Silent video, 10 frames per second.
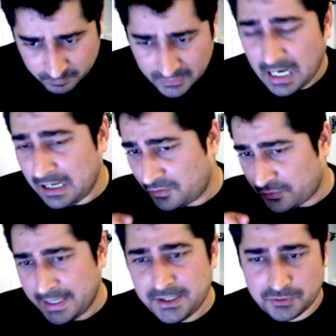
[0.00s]
I'll
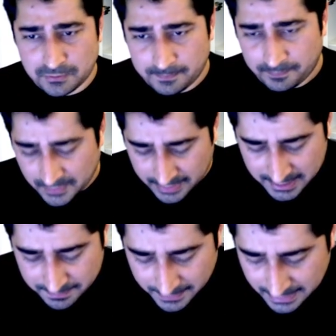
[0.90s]
try to
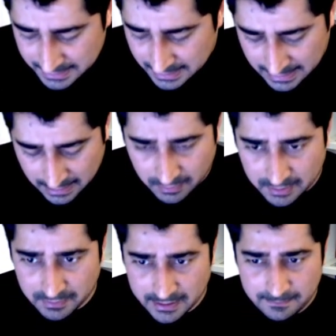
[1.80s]
write print
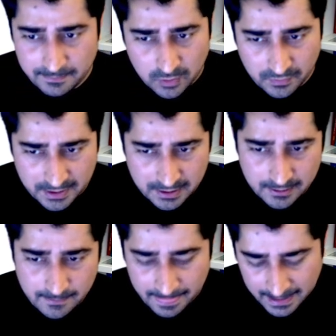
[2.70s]
L11 over here,
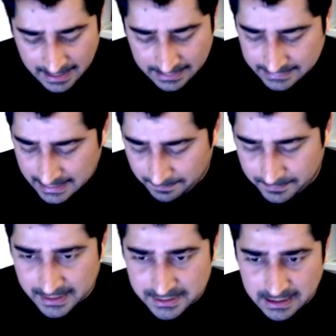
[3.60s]
then
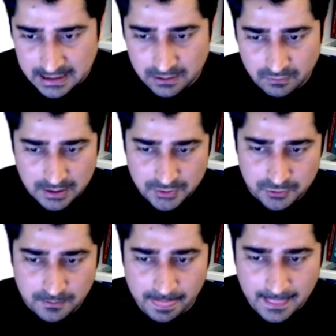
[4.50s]
print
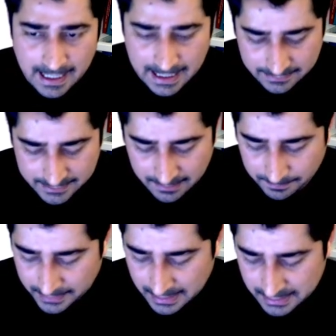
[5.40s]
L12, and then
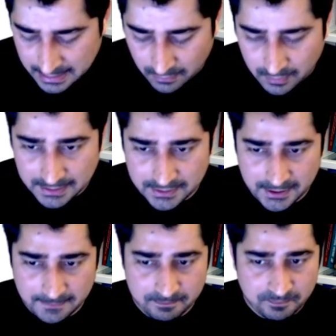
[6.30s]
print L13.
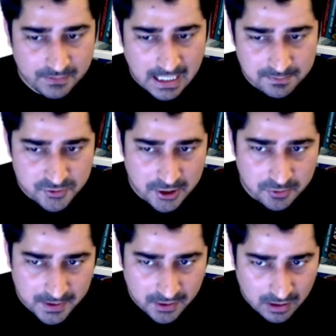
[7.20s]
I'm trying to
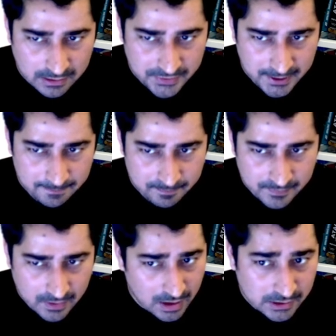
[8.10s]
print all three.
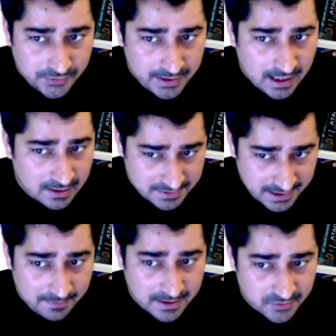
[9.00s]
All three are
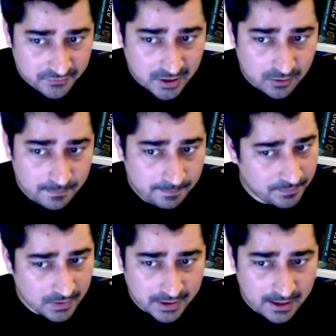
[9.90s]
same as of now.
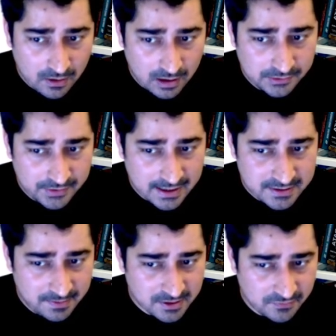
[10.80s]
Okay, all three are
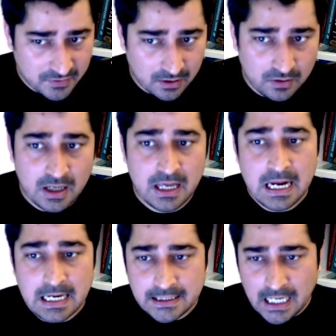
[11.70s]
same as of now.
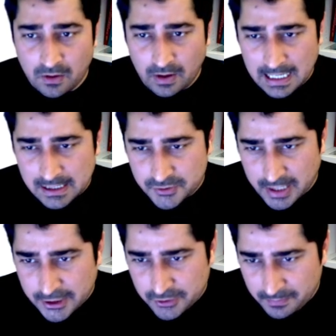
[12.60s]
Now I'll try
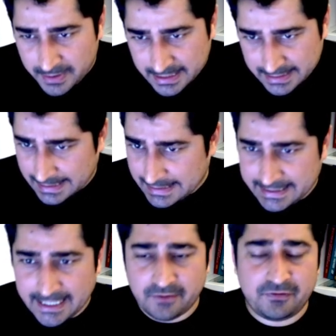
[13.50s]
to make any
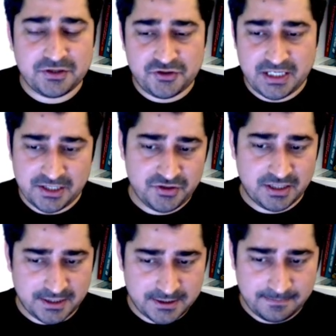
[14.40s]
kind of a
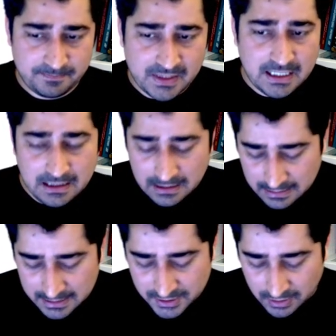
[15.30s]
changes in
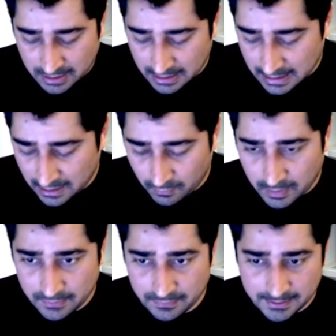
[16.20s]
list
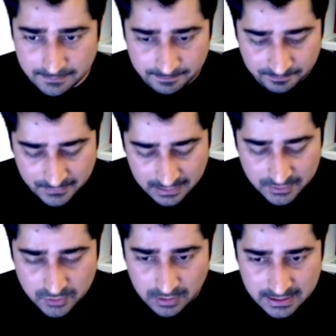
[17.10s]
L11.
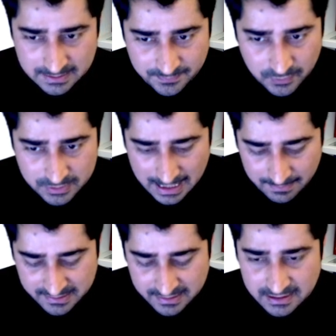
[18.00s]
So let's suppose I'm
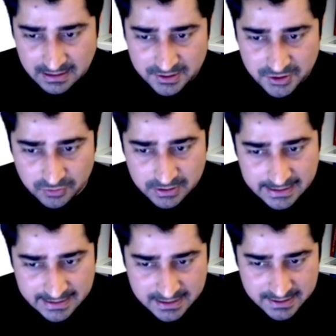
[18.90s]
accessing a 0th
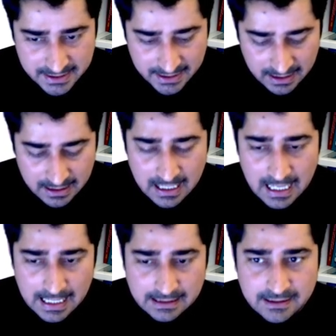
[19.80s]
indexes data,
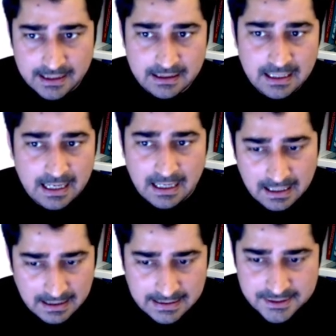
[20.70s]
and then
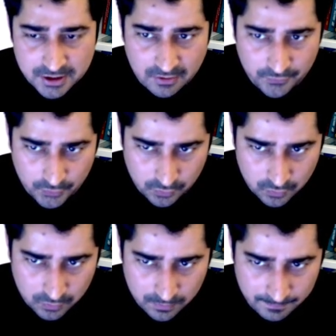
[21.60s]
instead of
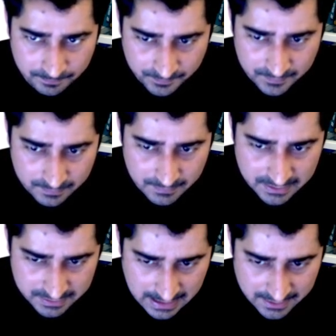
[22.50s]
2, means
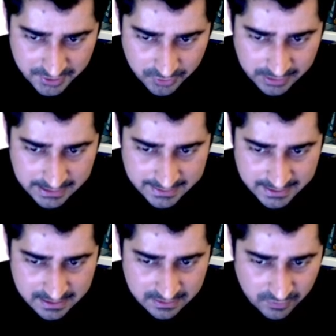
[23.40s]
at 0th
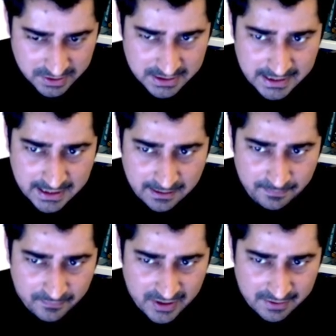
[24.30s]
indexes, what is the data?
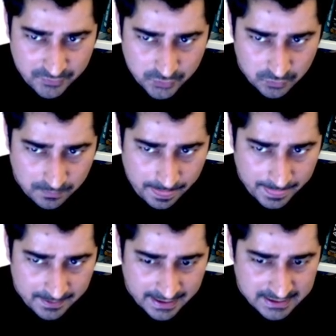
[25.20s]
We have 2,
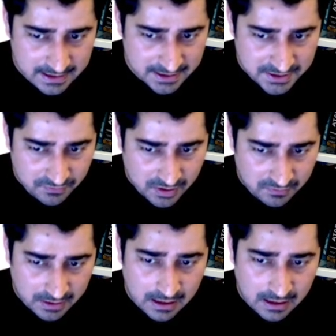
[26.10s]
right, in list 11.